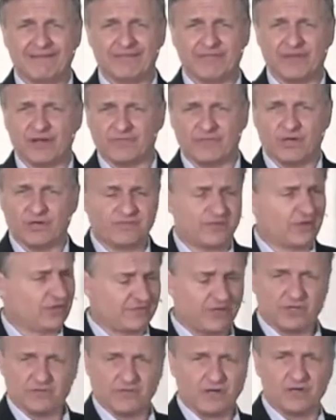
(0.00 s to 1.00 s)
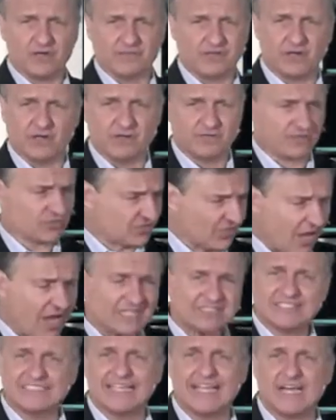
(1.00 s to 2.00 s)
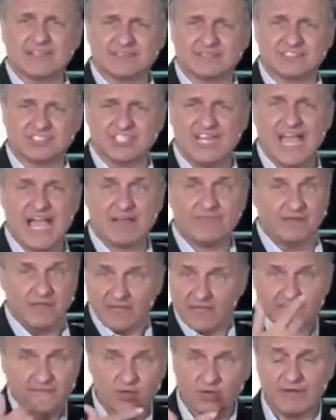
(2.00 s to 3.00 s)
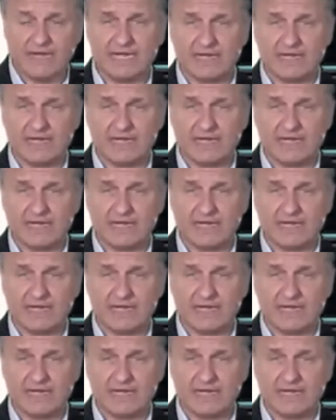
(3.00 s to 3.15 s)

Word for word: they're they're they're they're they're they're, they're tossing out the chaff and they're